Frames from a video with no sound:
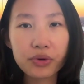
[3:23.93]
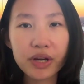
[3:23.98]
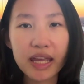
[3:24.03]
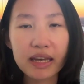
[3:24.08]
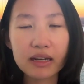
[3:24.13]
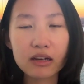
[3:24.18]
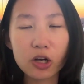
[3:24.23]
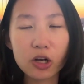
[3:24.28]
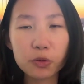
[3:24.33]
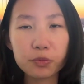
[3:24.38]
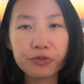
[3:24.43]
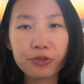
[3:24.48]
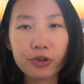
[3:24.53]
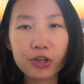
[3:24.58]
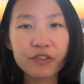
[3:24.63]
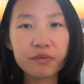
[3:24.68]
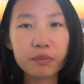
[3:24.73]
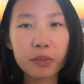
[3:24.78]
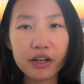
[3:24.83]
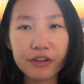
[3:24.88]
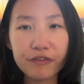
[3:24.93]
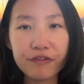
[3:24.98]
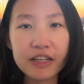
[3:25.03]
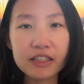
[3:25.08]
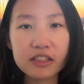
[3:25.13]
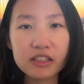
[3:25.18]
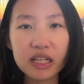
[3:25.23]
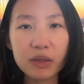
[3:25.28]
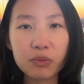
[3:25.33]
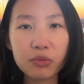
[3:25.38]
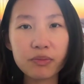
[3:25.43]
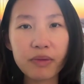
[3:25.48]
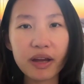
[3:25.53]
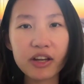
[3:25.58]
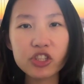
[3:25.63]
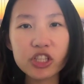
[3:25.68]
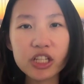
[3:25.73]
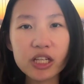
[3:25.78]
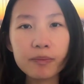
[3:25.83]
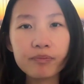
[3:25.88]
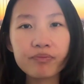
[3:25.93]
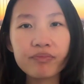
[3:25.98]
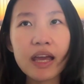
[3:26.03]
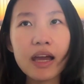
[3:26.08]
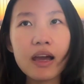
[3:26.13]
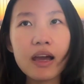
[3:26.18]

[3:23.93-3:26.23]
we can hope for perfect stable matching,